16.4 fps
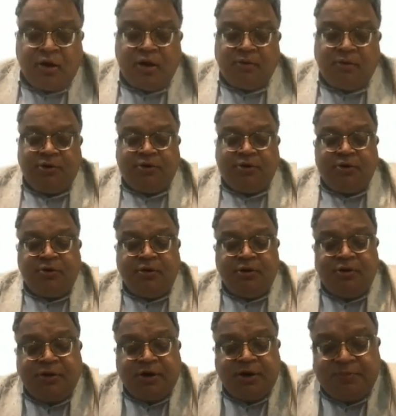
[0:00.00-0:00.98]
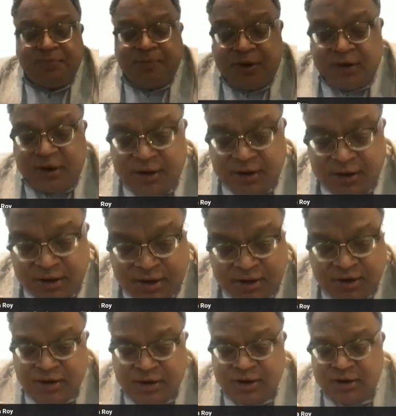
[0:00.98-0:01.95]
On Amitro, you can
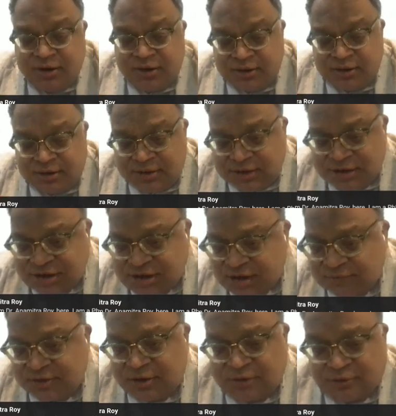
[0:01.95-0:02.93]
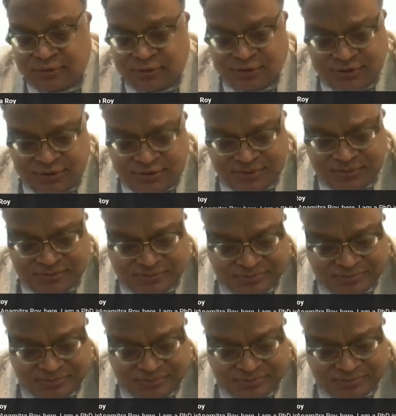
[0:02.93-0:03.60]
play several roles.